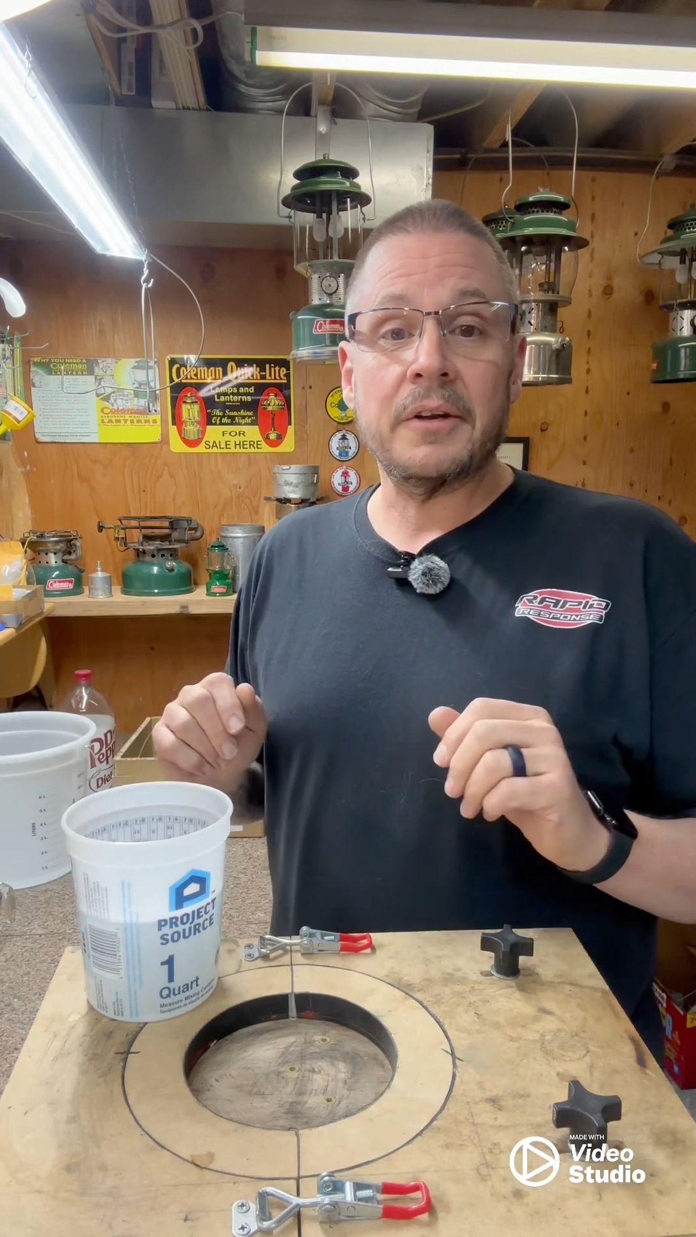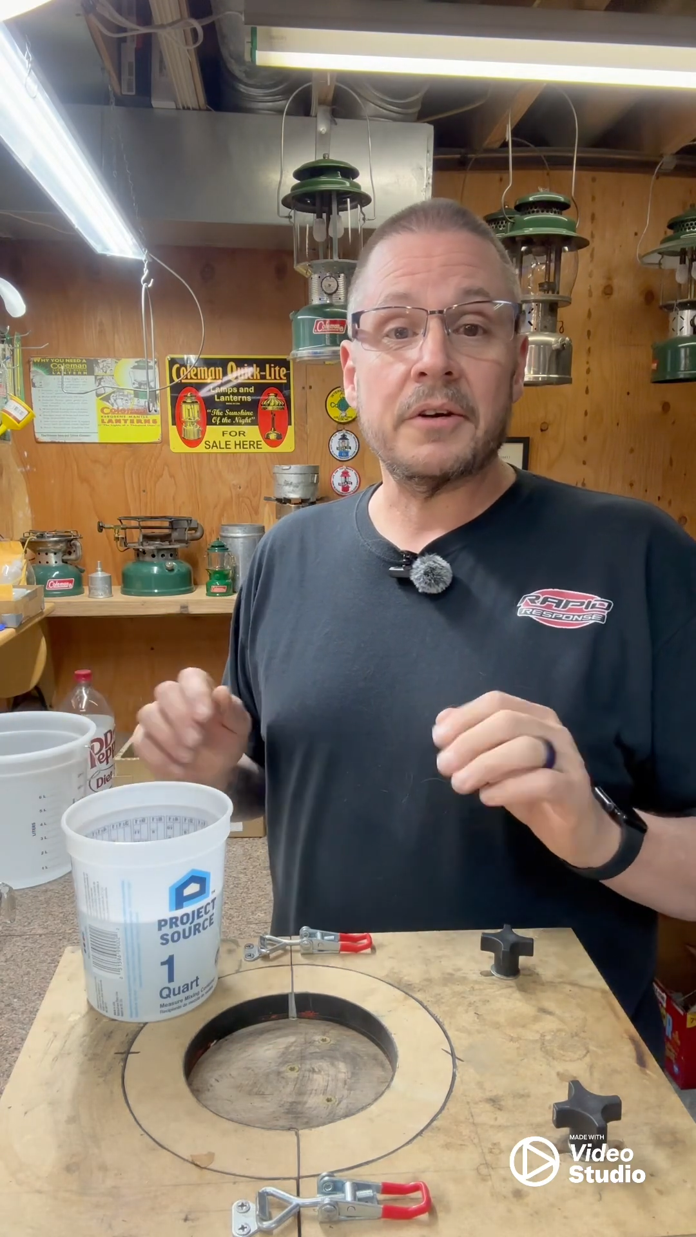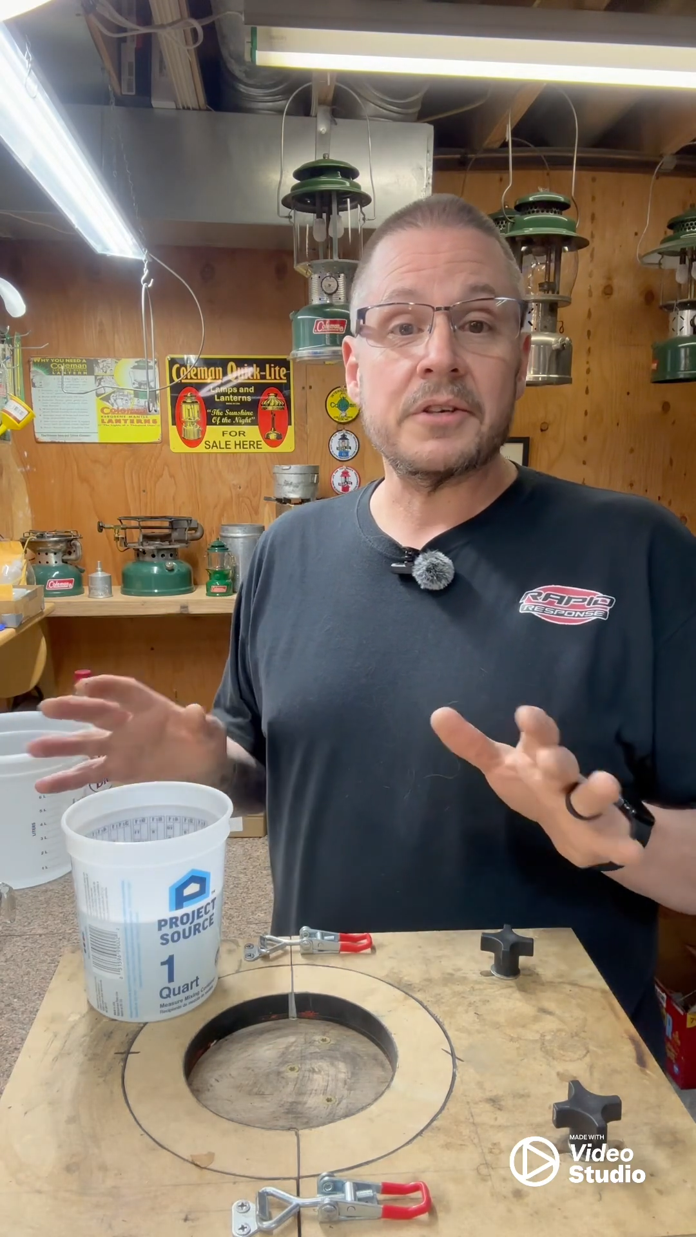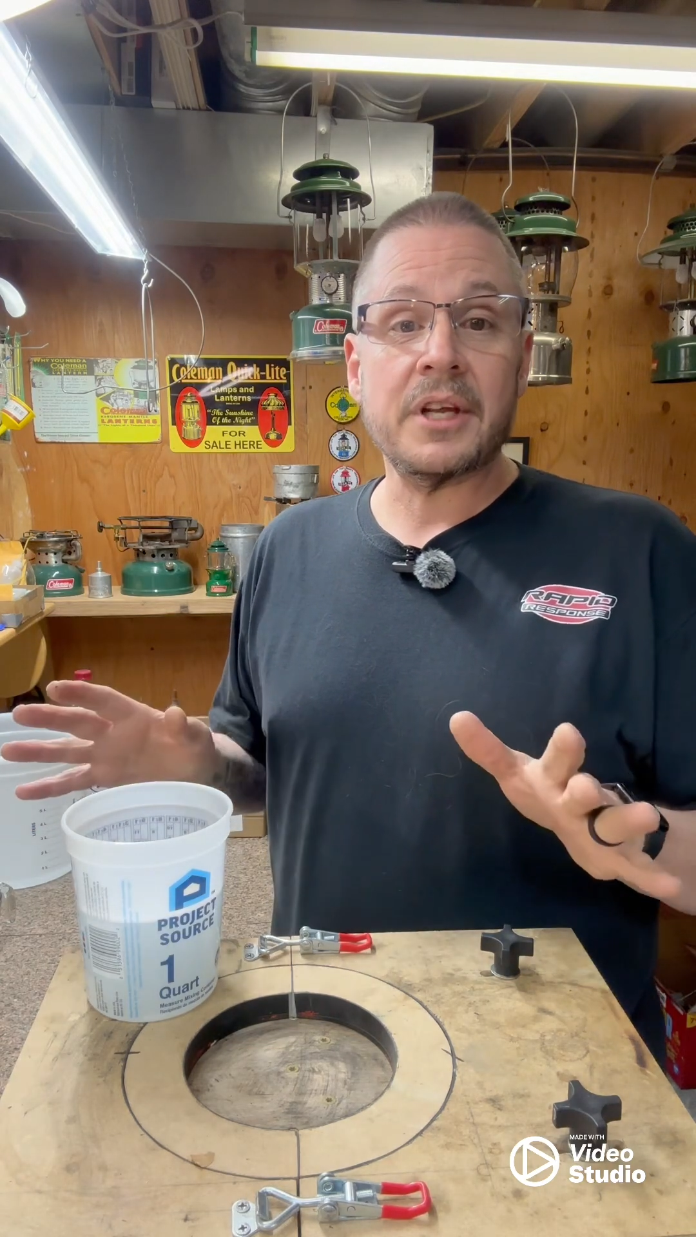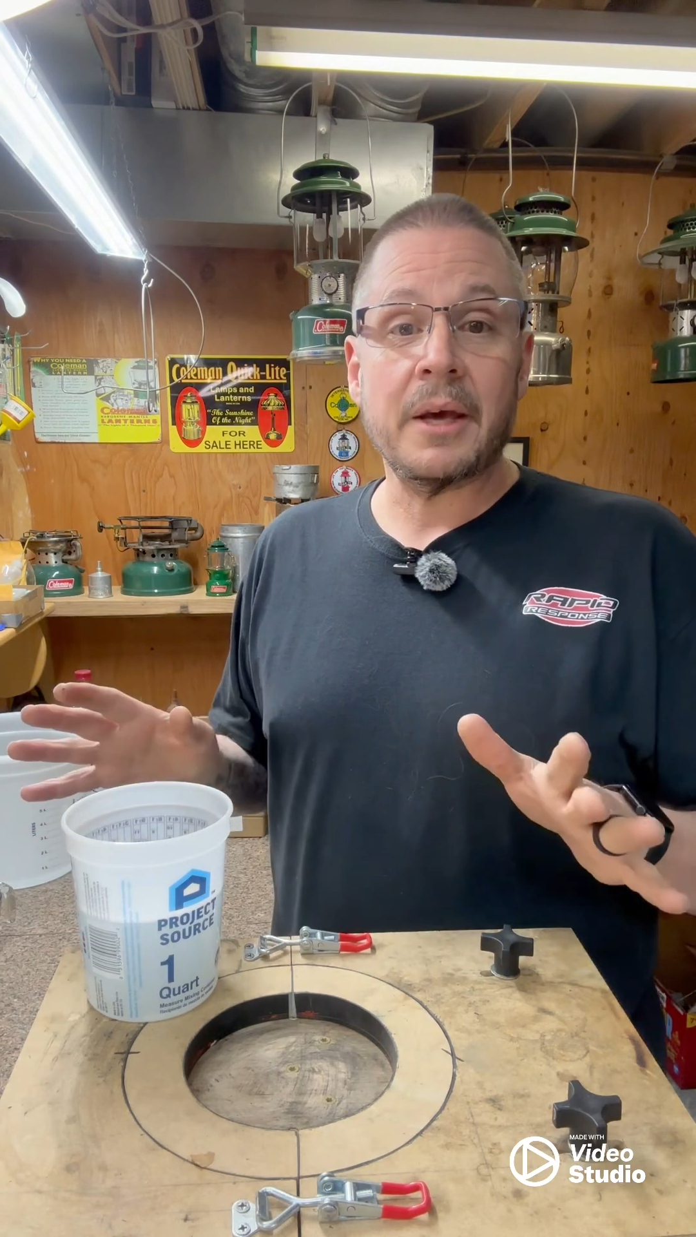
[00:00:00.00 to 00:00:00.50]

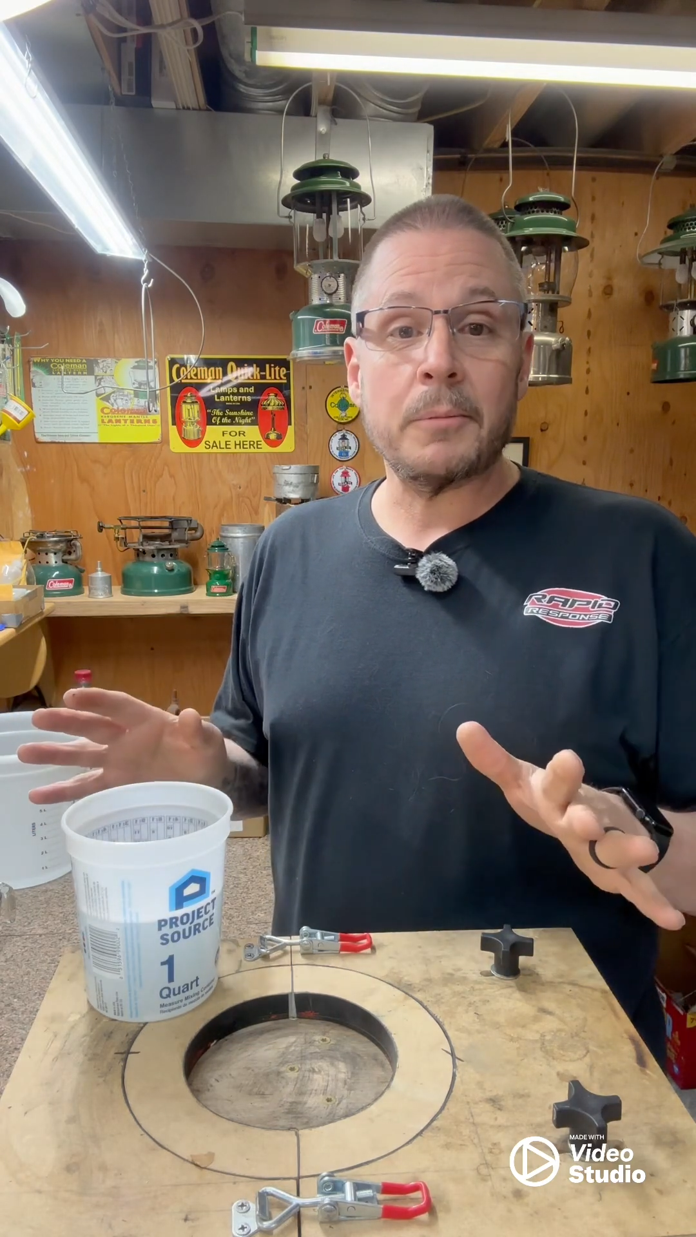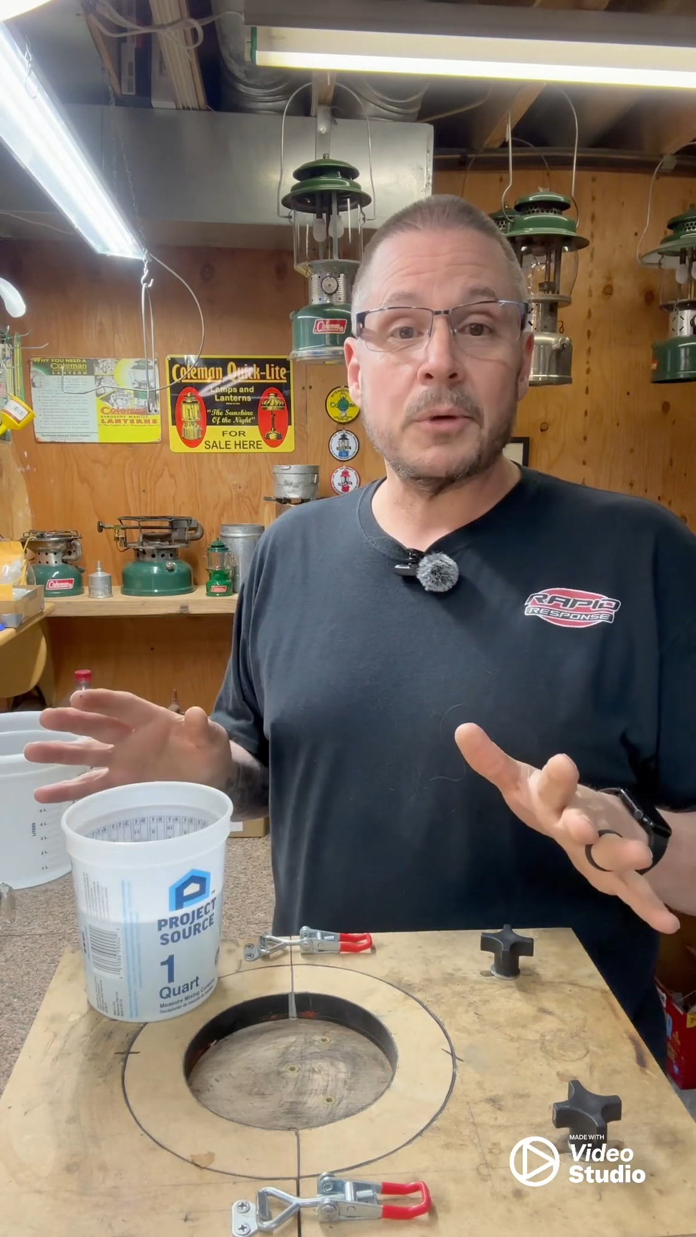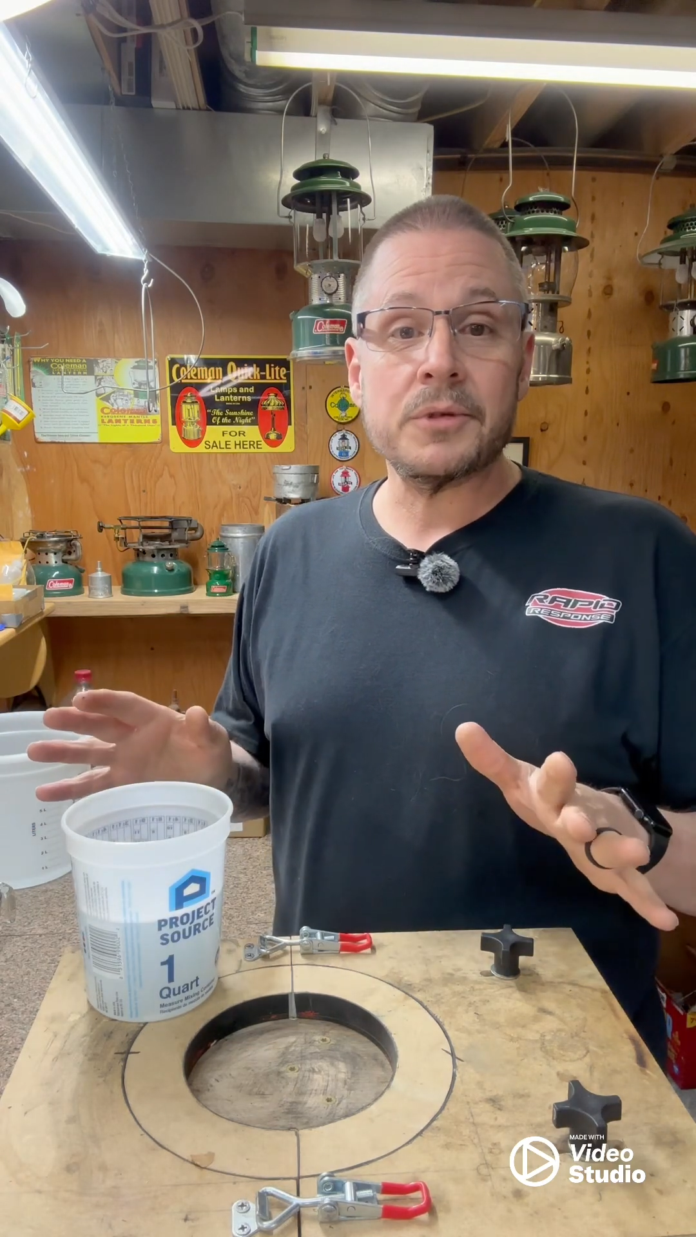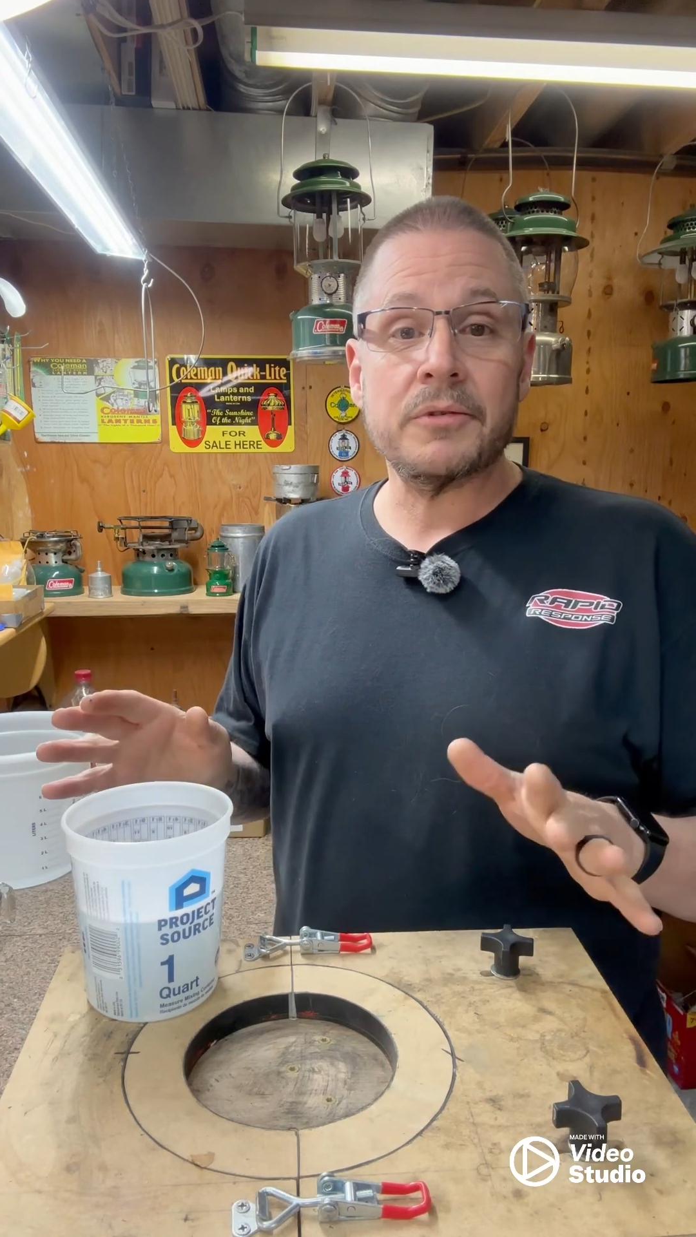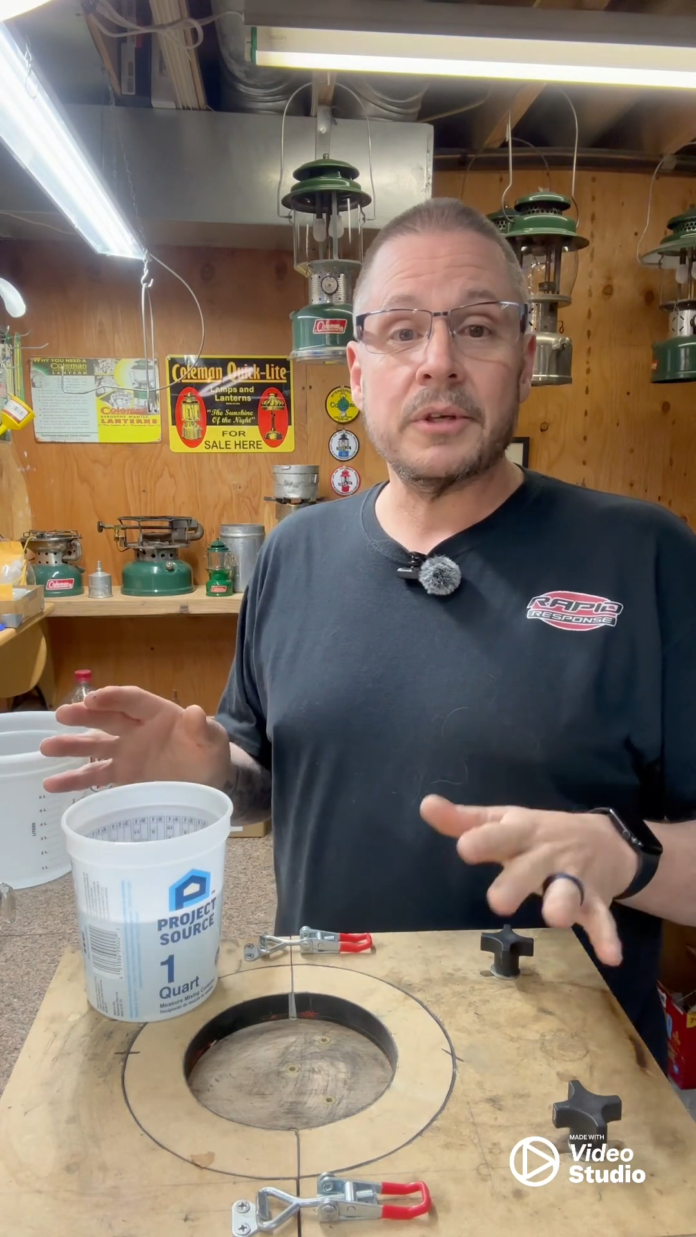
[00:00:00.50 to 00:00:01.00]
understand
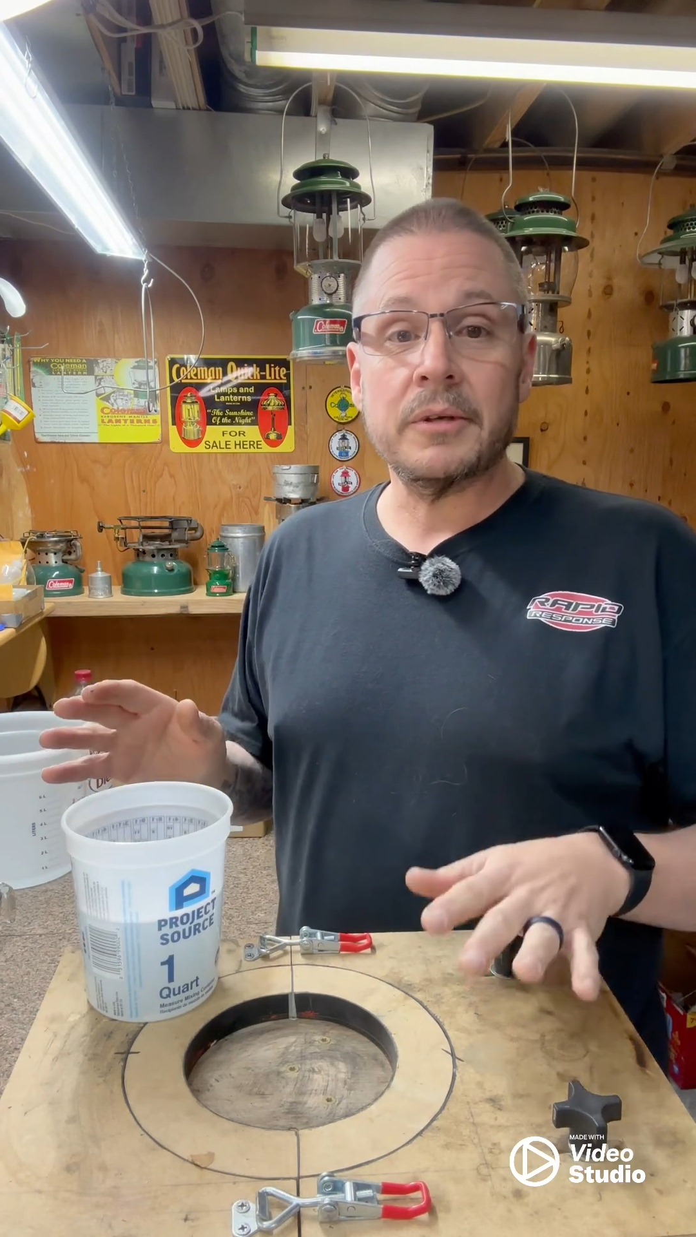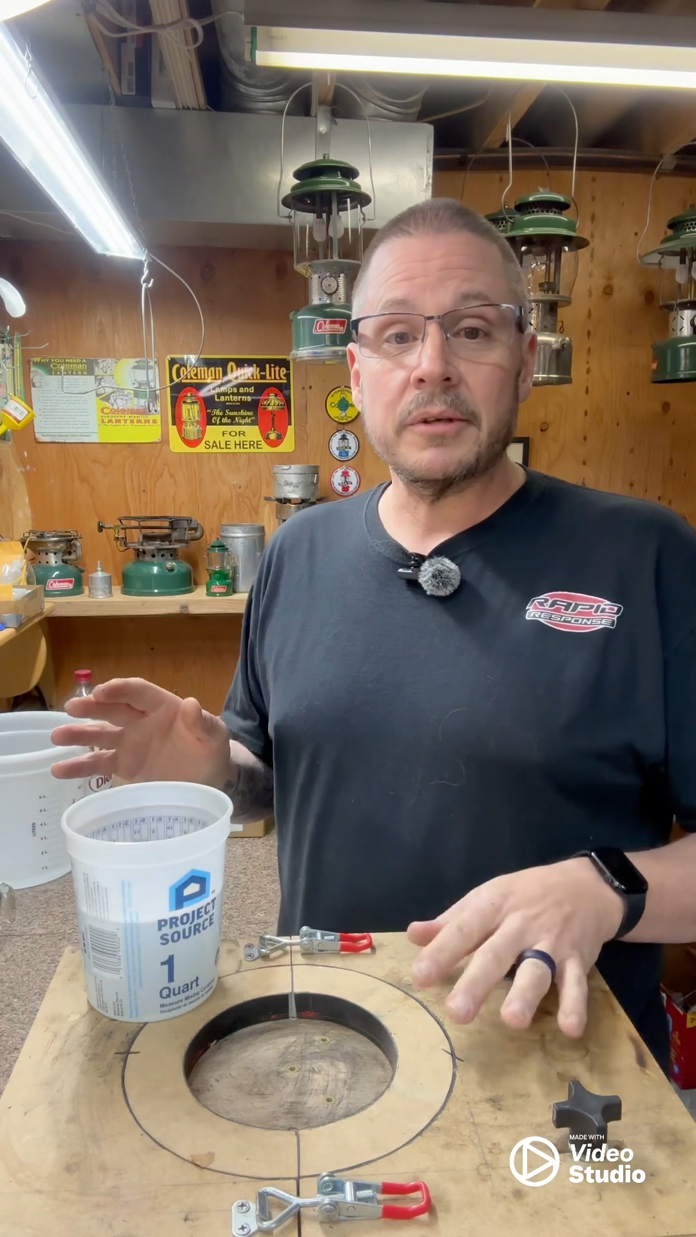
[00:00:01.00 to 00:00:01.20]
most of it